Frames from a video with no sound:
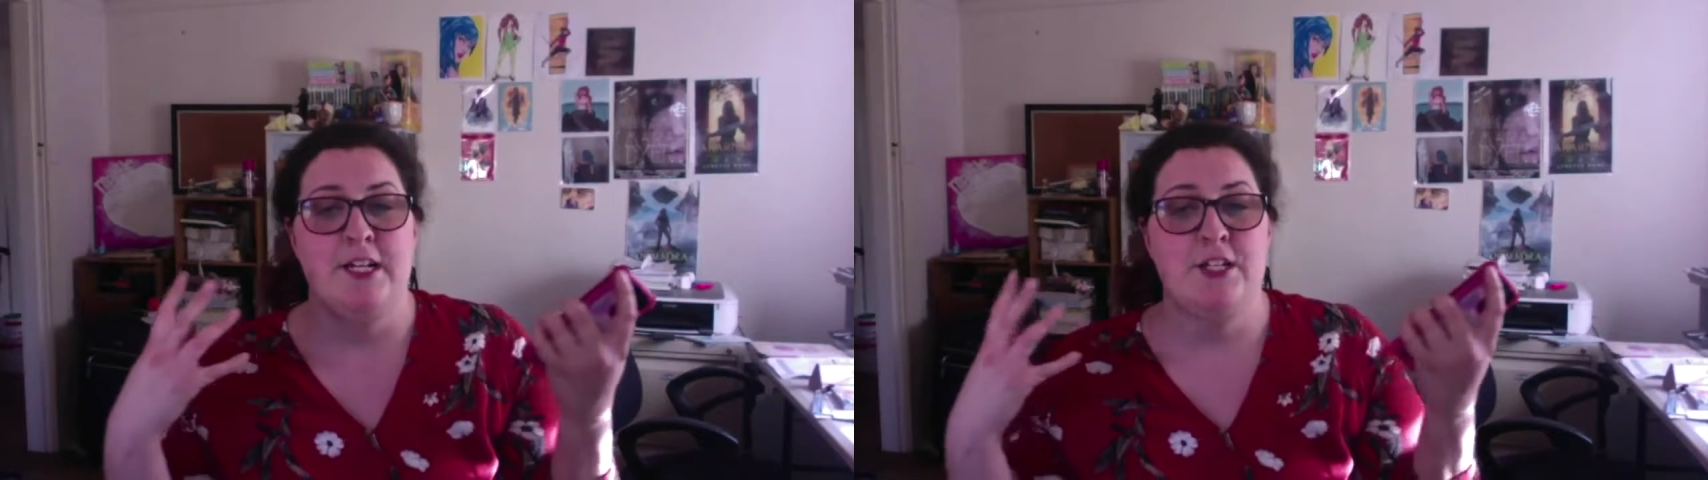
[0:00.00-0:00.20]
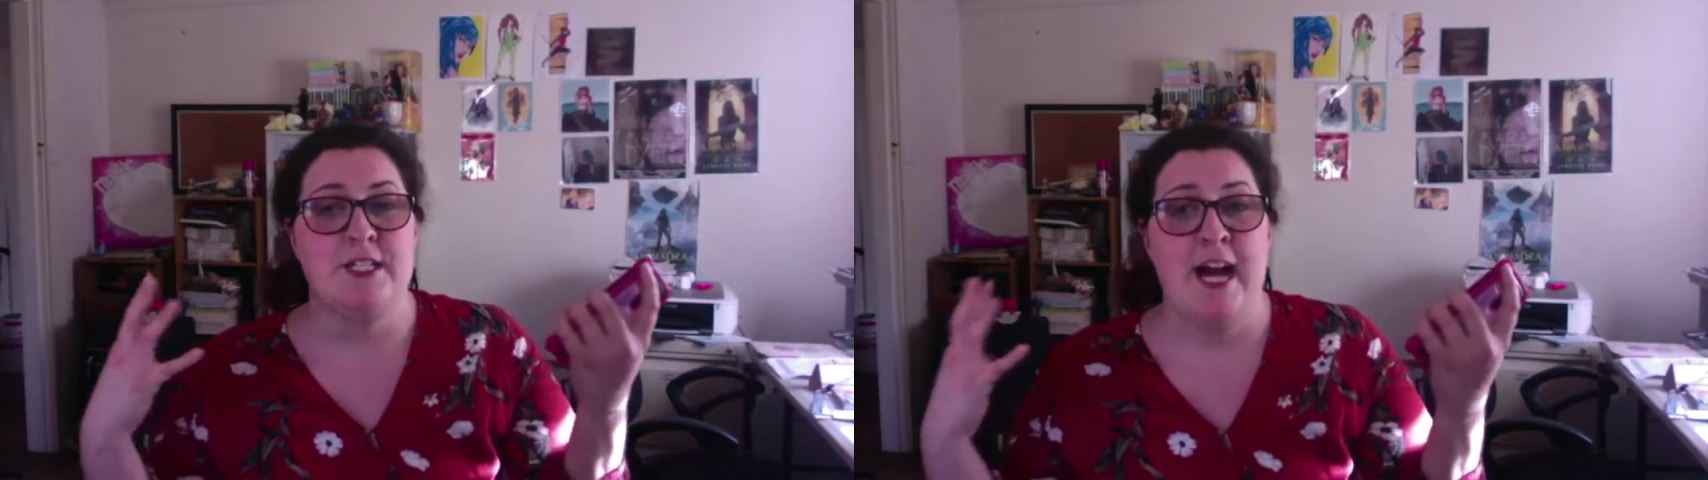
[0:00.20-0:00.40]

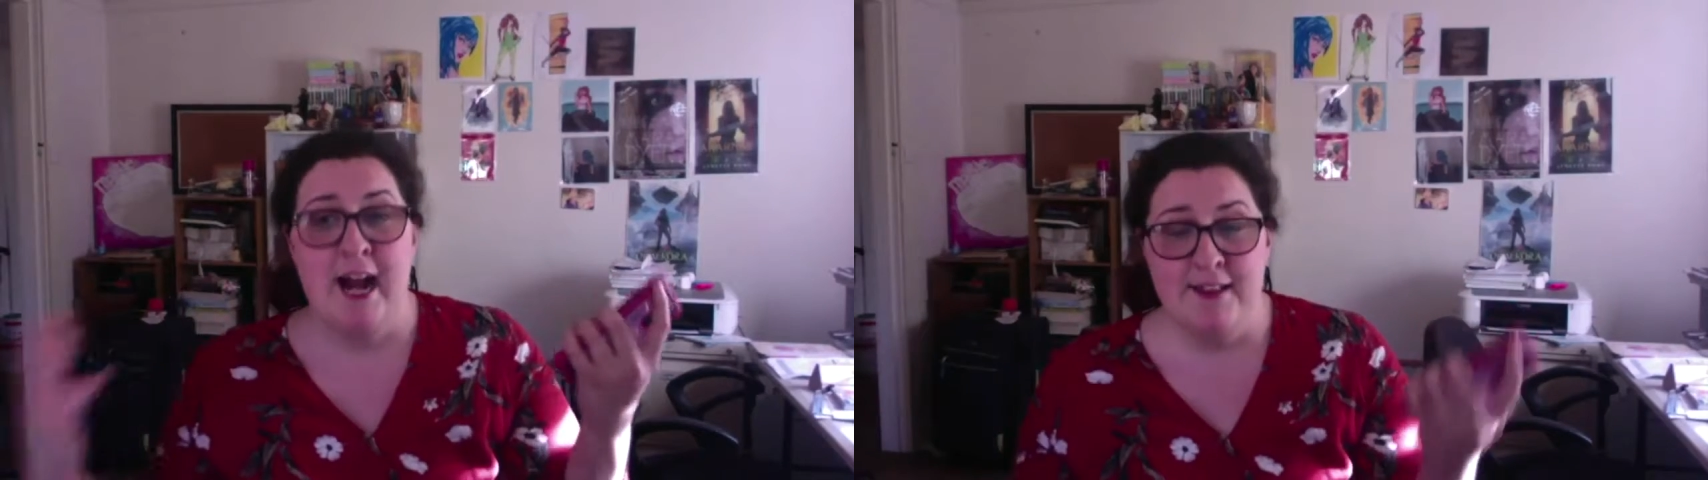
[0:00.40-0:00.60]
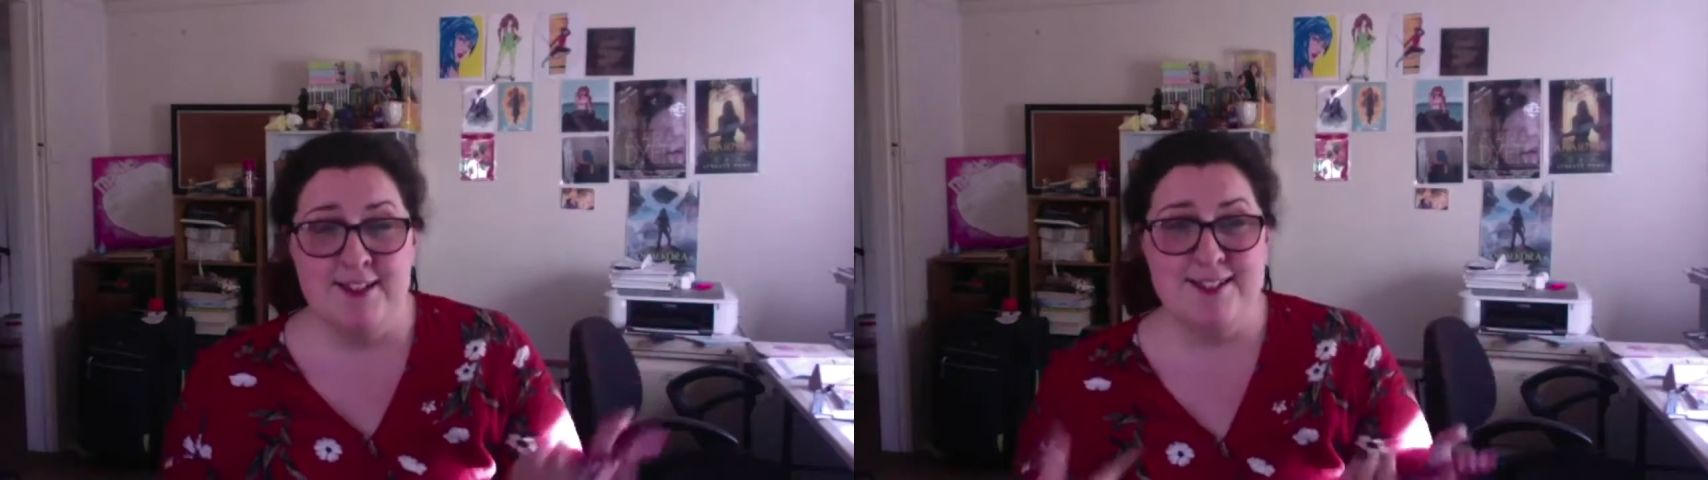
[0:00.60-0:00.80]
just
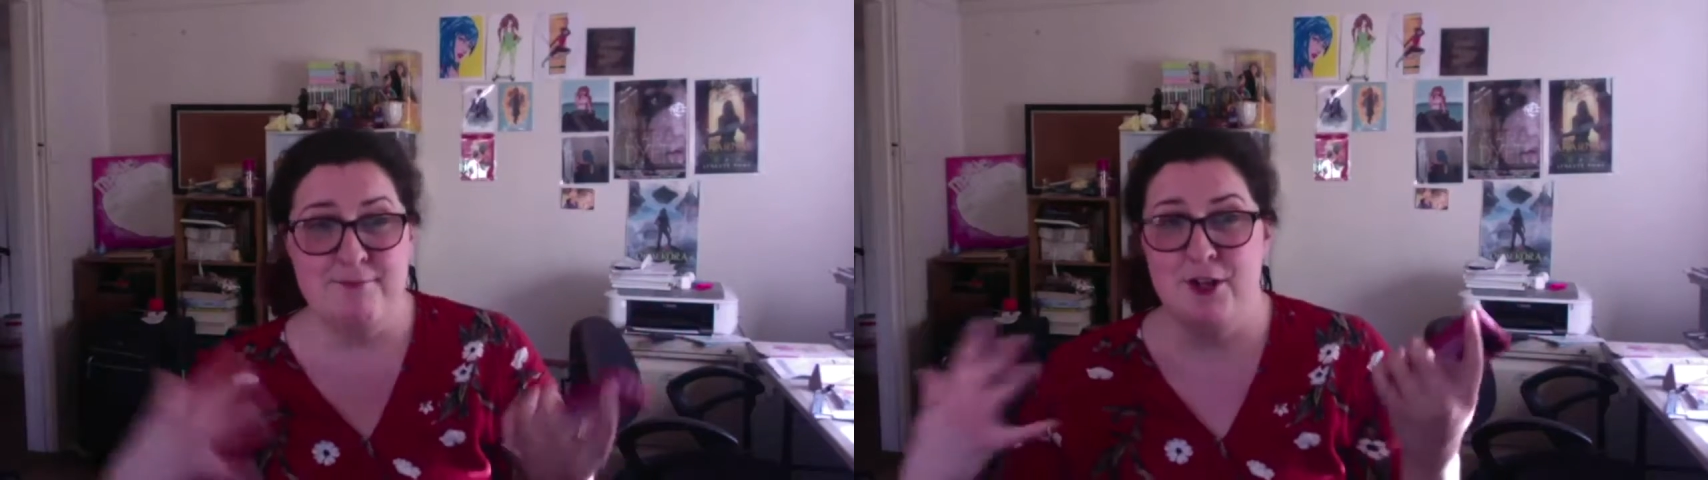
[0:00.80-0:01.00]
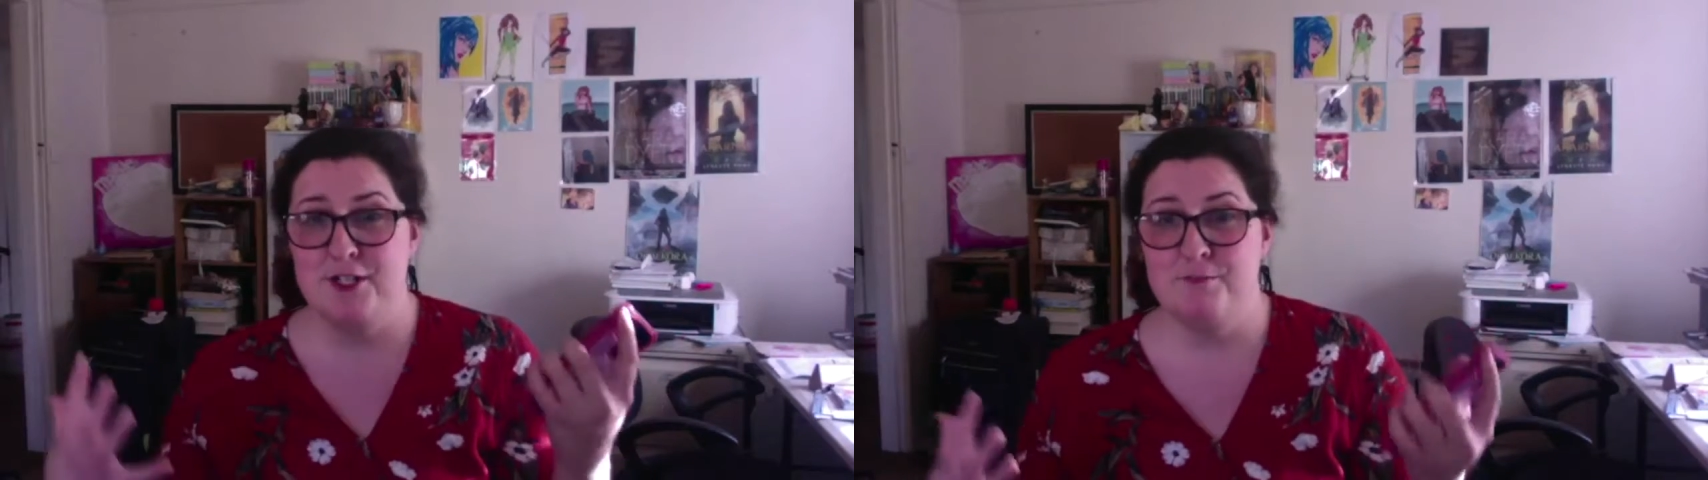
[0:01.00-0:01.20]
had this
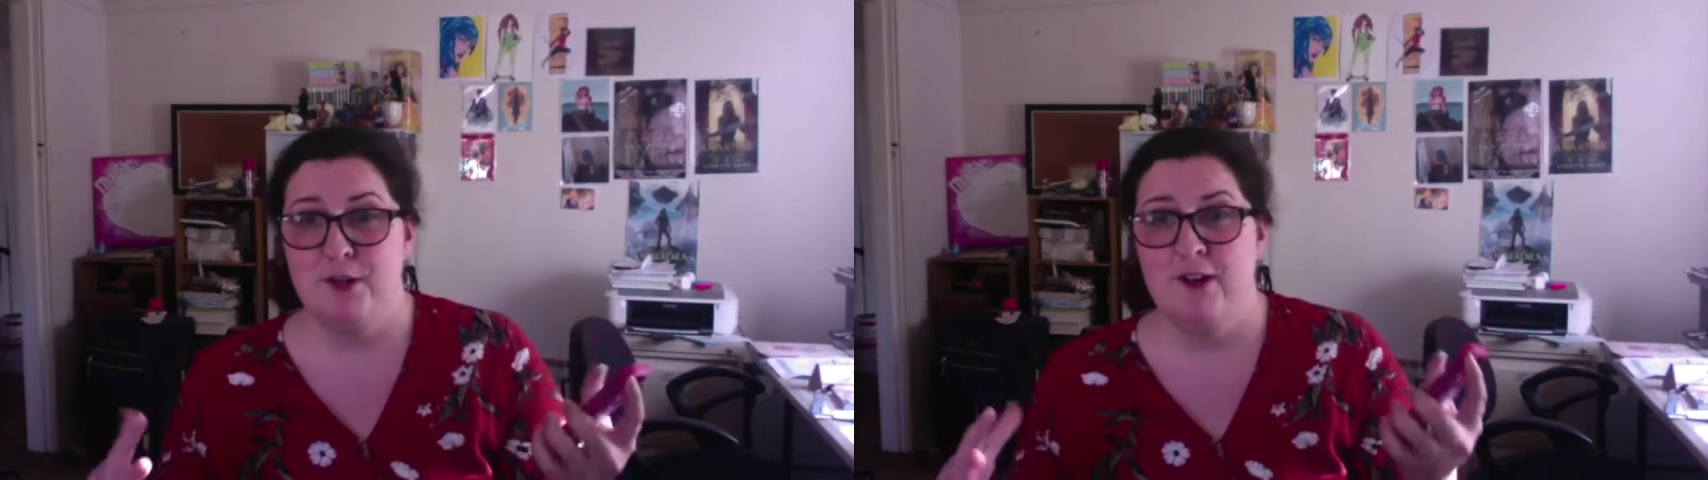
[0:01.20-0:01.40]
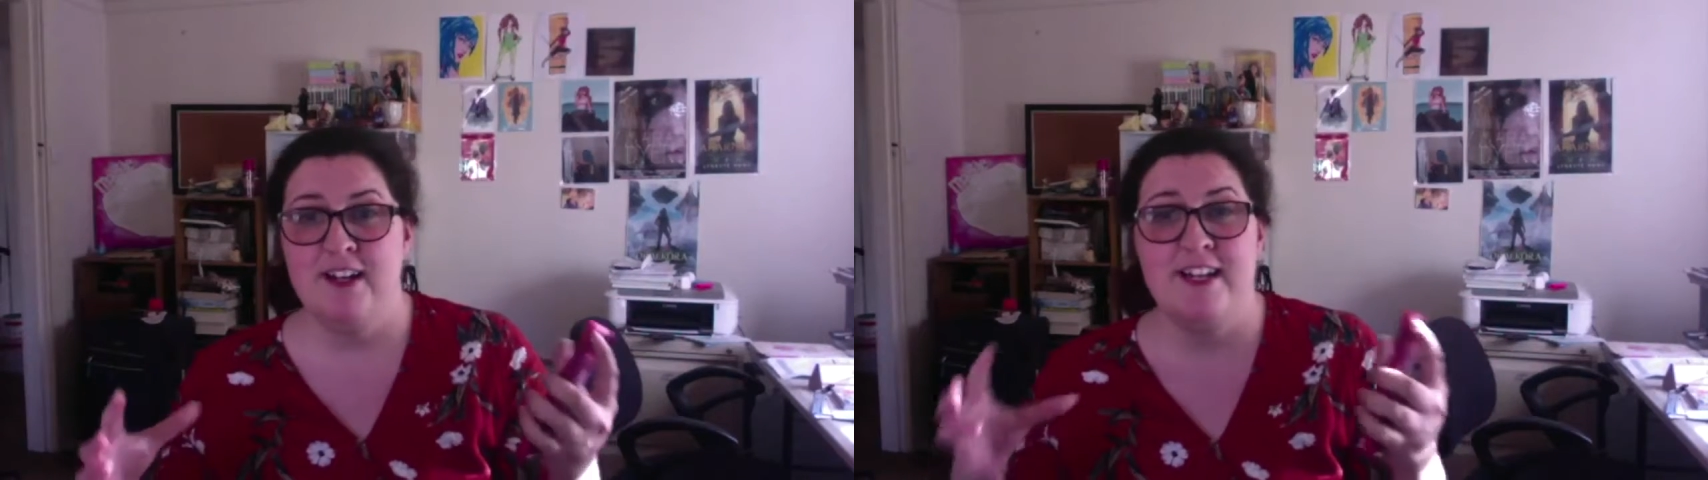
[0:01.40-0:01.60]
emotion
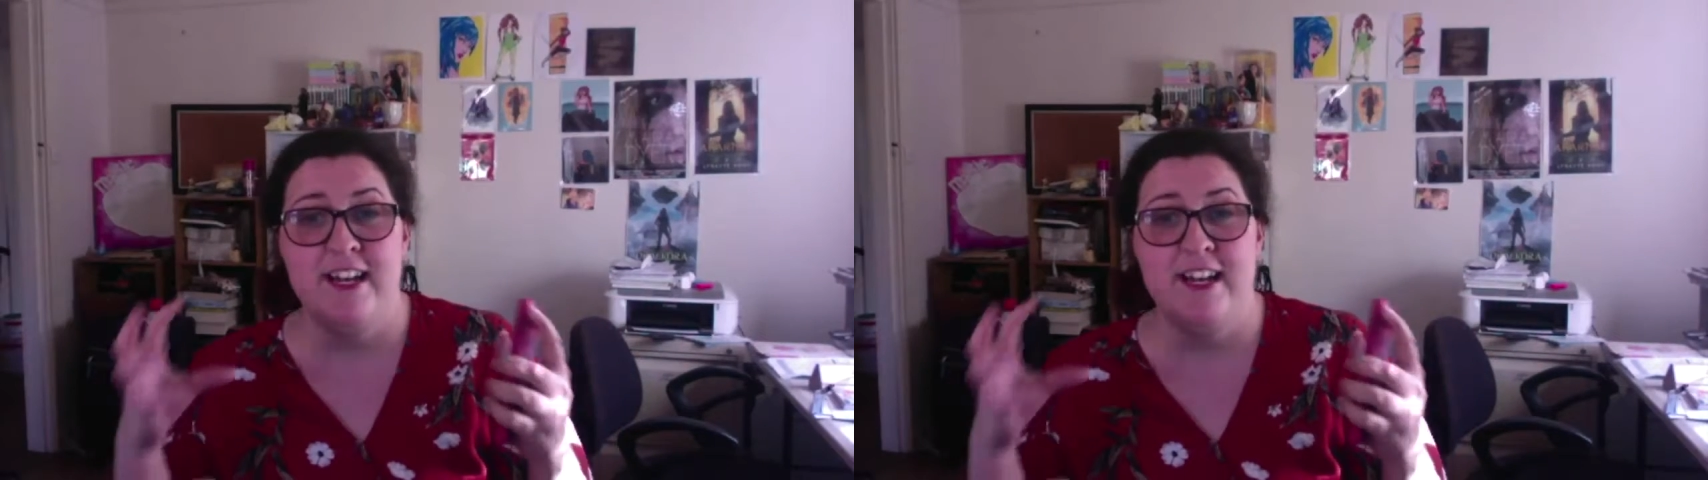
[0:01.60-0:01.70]
behind it,